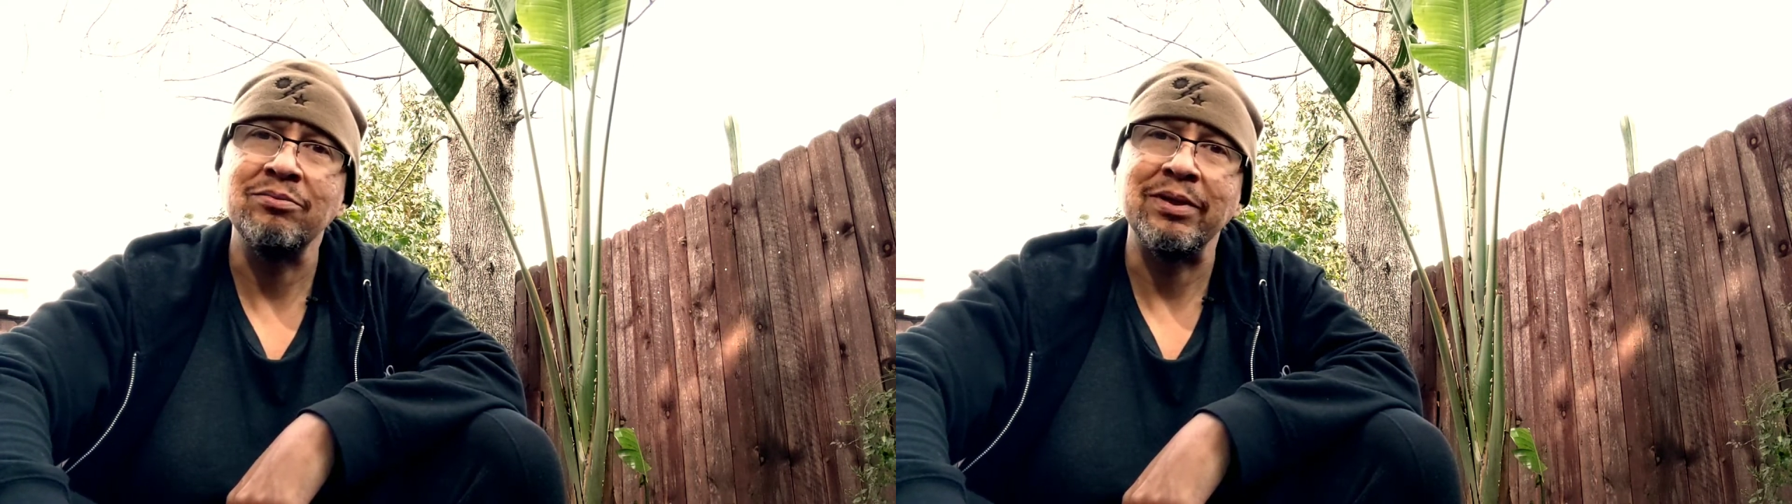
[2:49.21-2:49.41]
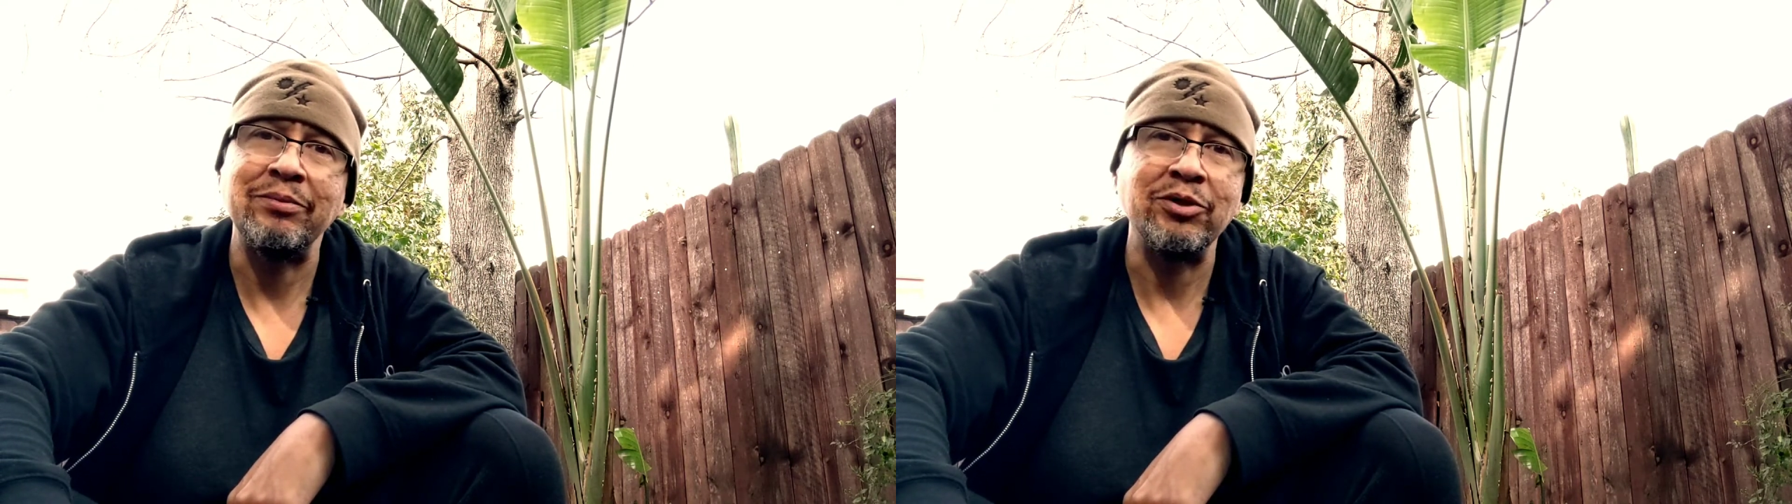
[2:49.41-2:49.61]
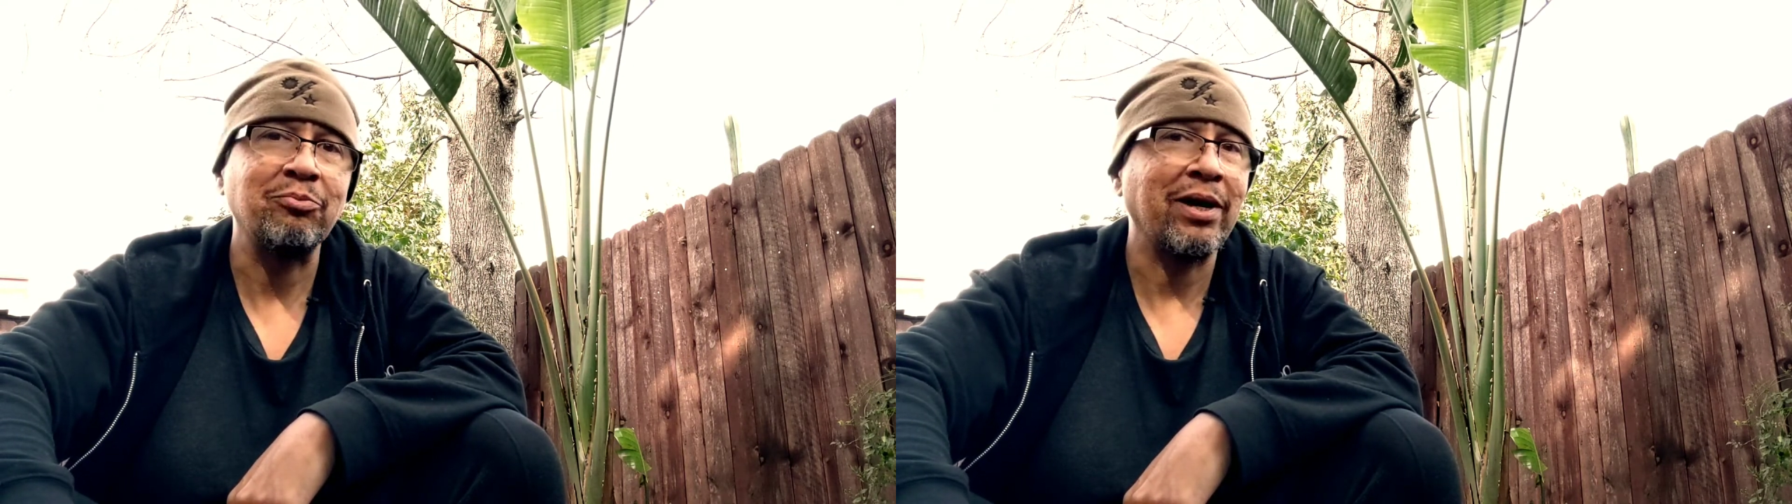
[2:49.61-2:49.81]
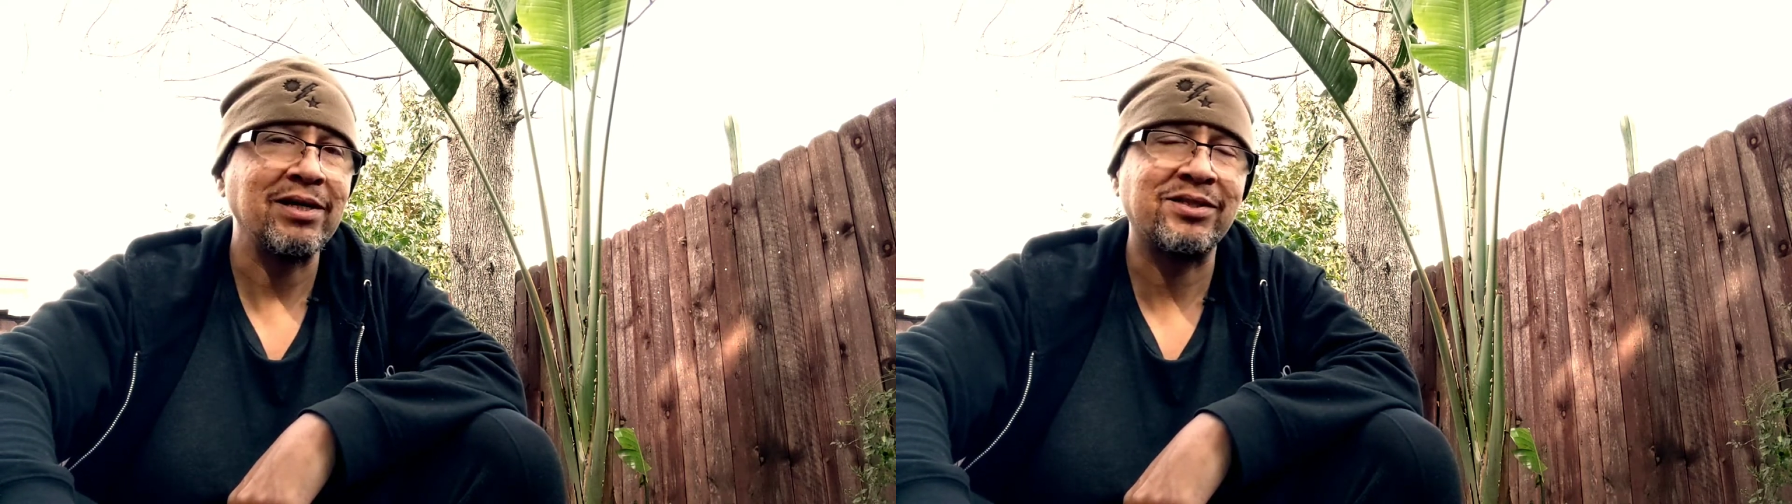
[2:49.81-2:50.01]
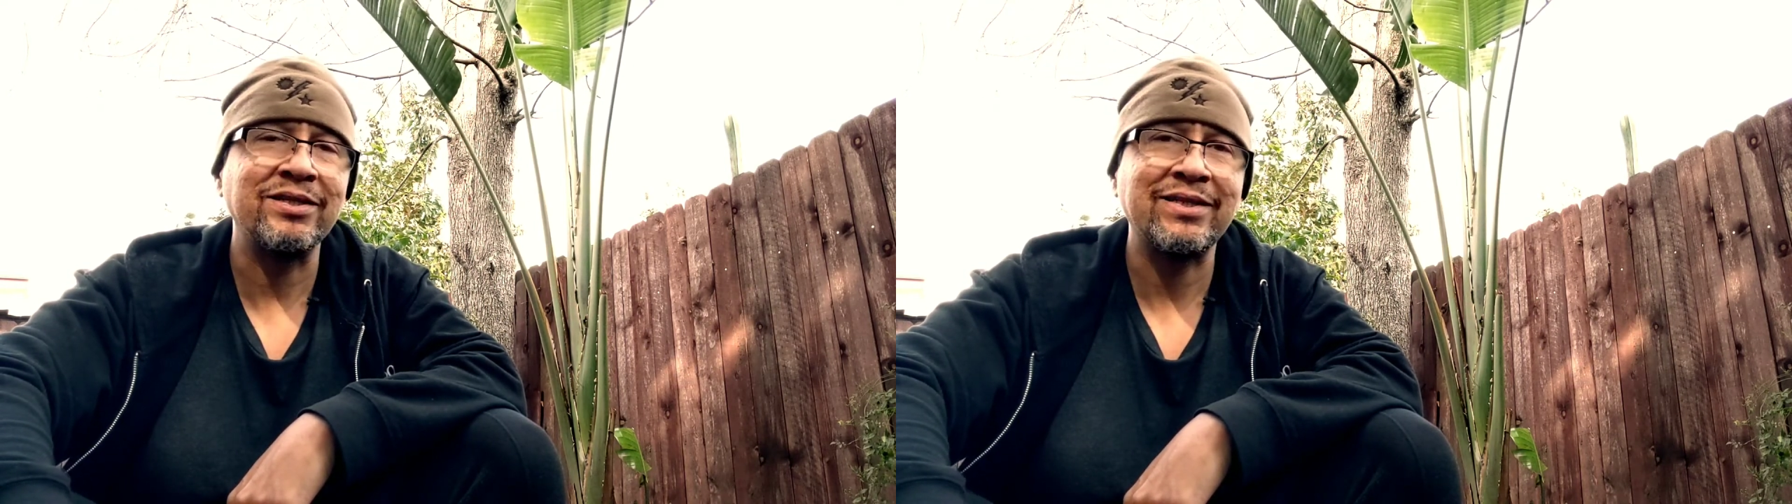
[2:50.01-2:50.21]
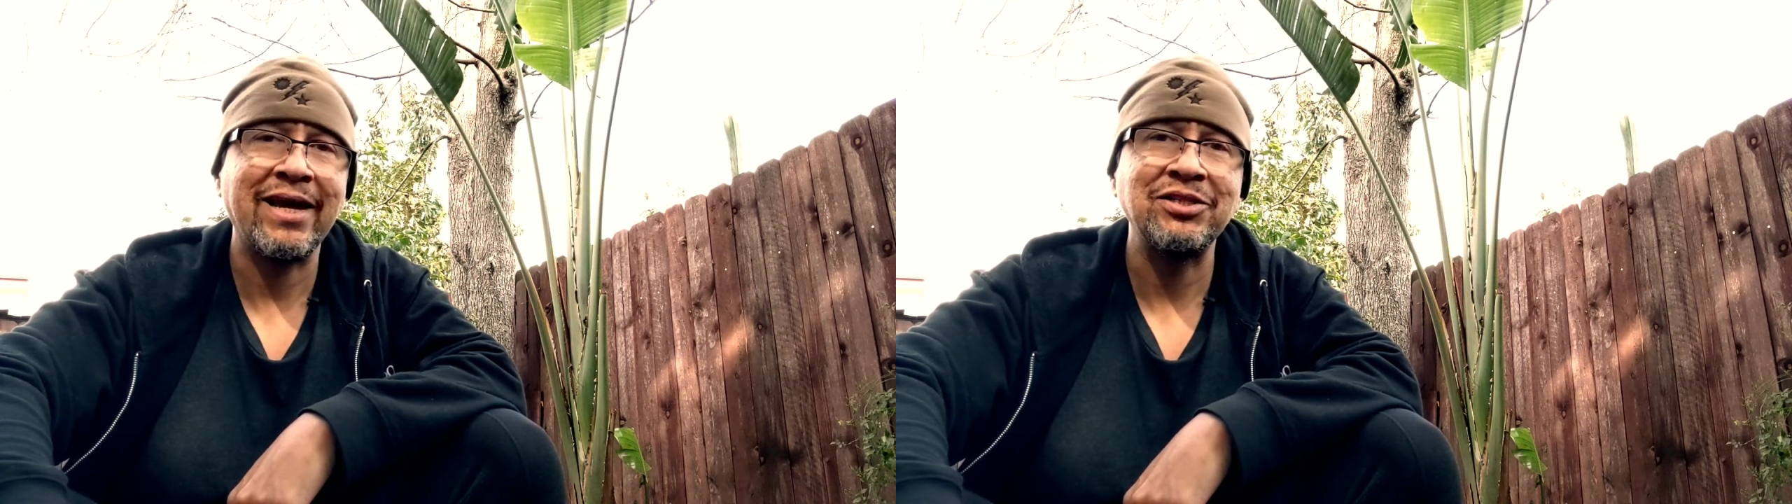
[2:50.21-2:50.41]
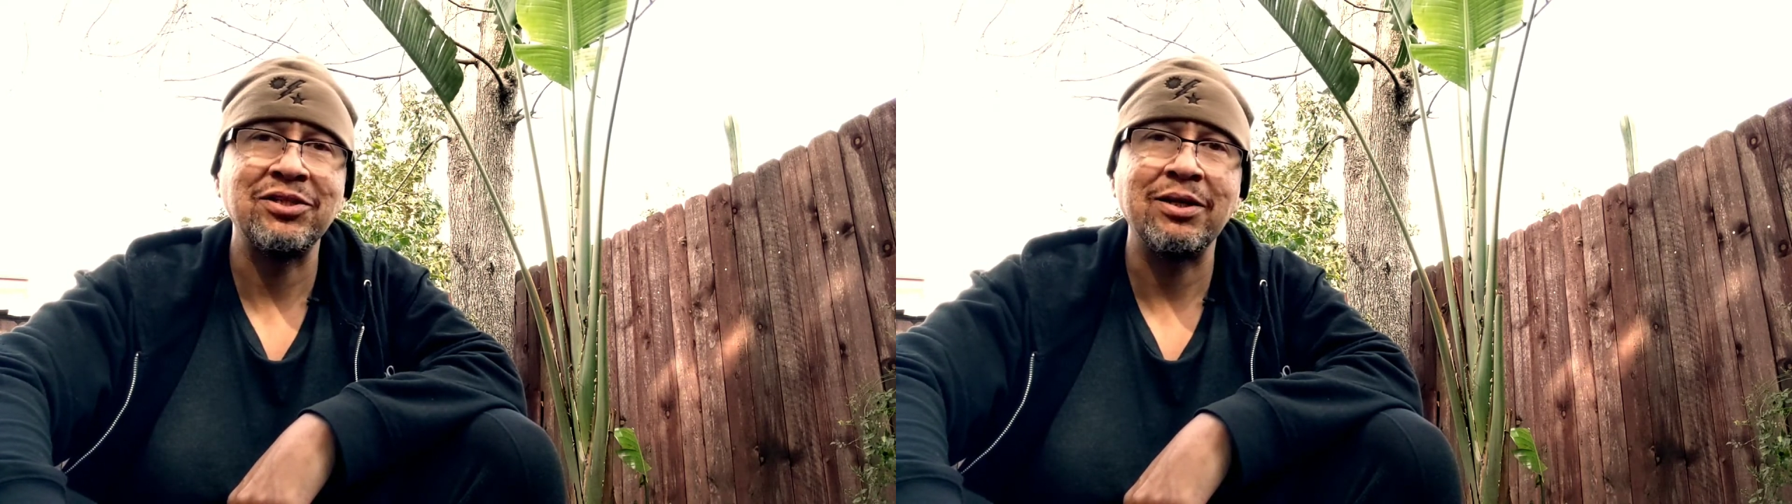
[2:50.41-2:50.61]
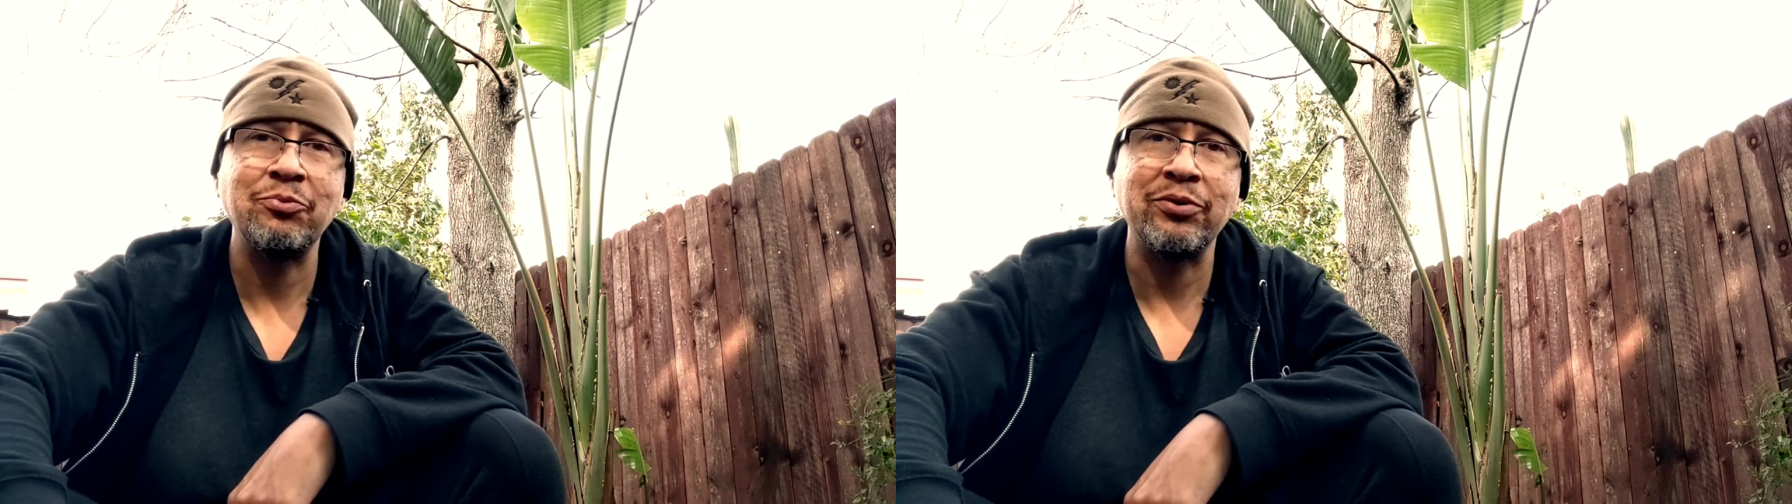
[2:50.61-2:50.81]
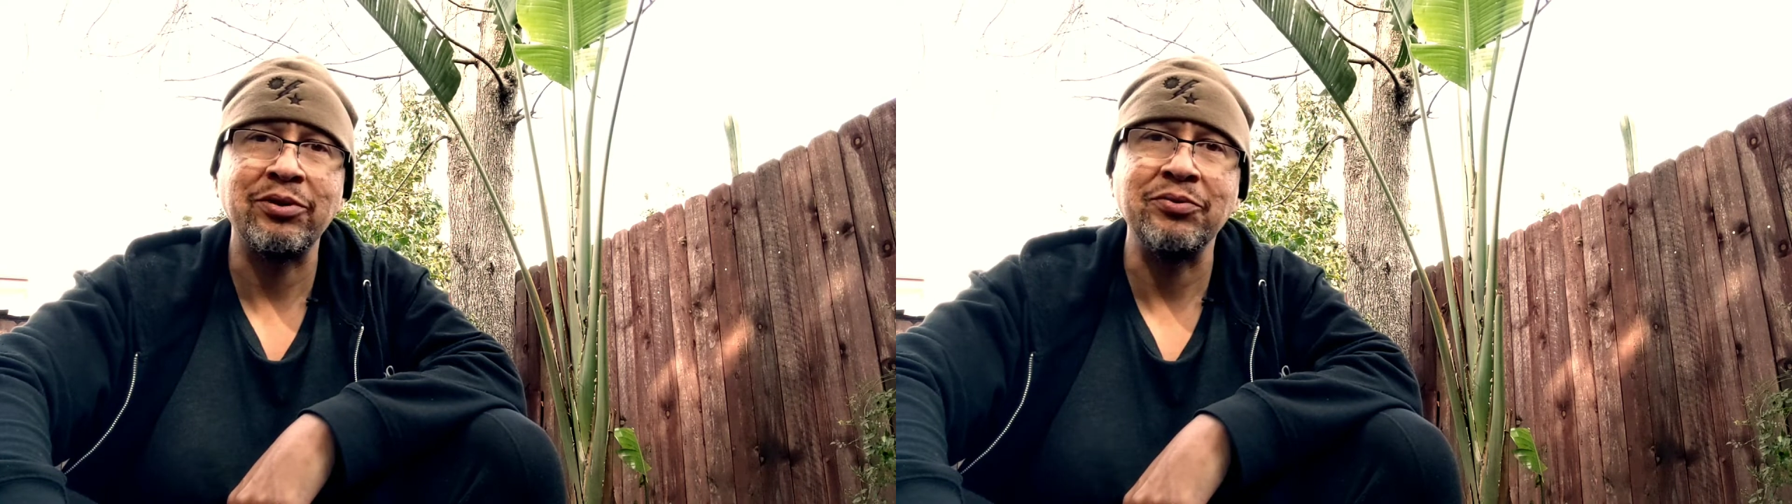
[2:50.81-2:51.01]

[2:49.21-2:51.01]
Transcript: maybe your past is catching up with